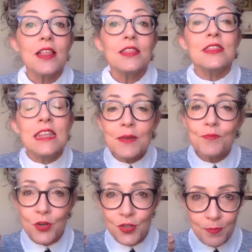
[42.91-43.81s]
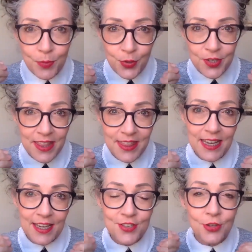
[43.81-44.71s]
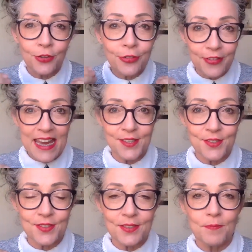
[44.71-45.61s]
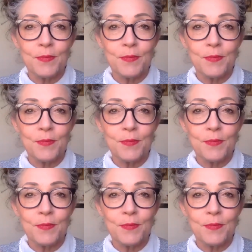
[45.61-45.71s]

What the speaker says: the most important thing is your face,